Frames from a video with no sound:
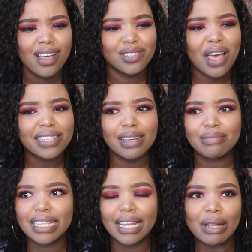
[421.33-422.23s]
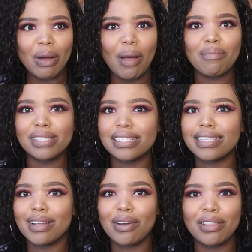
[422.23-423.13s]
So as I'm telling her, I'm busy
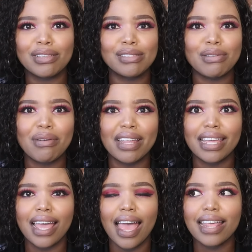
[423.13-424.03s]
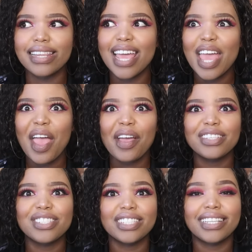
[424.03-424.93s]
telling her the story, and
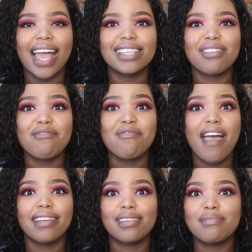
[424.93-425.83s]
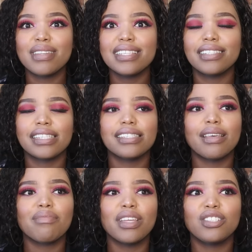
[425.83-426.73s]
guys, randomly just
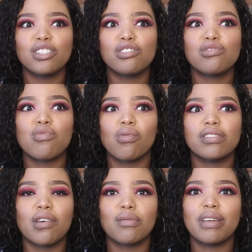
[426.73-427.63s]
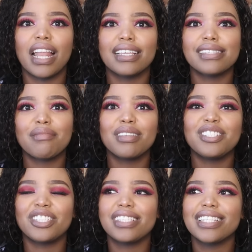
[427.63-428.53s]
something just dawns on me. Like, something
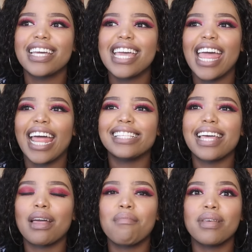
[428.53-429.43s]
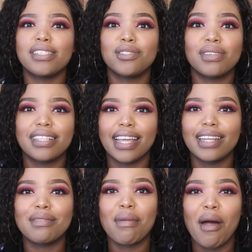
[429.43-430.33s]
just, it's like a message was laid
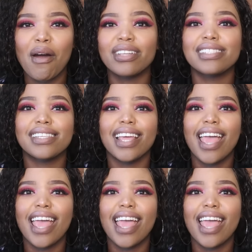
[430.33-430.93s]
in my heart.